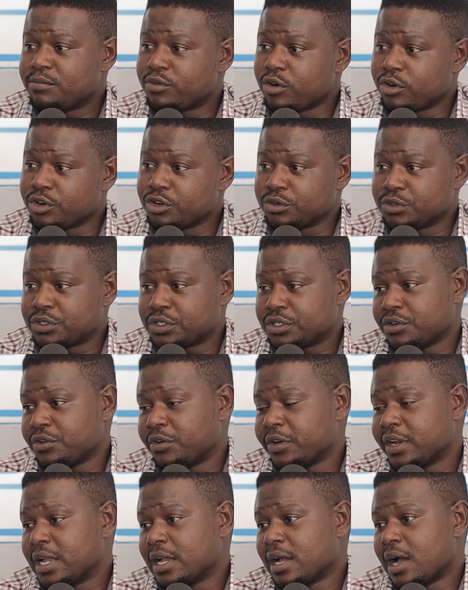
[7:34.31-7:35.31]
produce
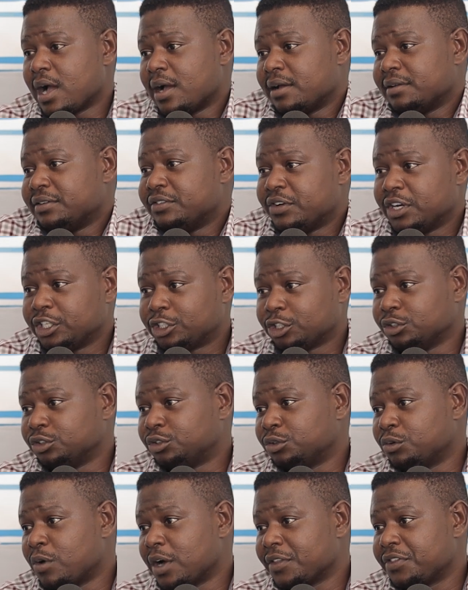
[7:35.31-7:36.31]
in relation
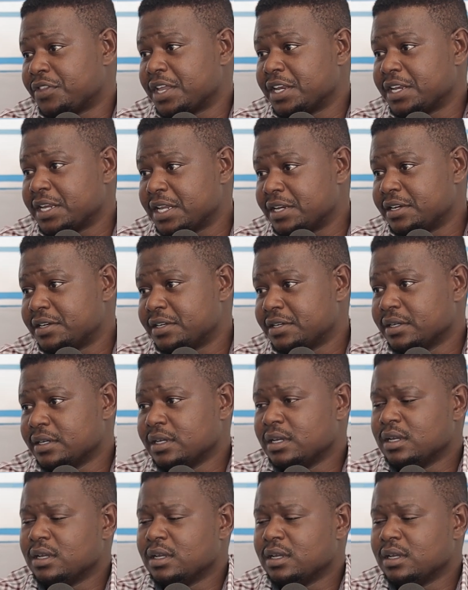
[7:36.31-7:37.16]
to what they need,